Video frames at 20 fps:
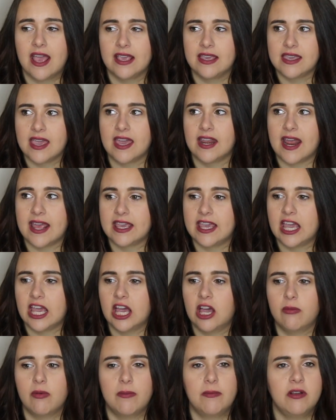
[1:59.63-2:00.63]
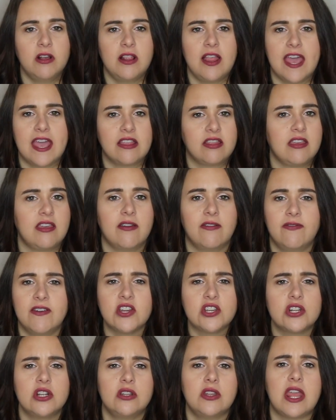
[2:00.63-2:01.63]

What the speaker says: Again, I can't remember like the official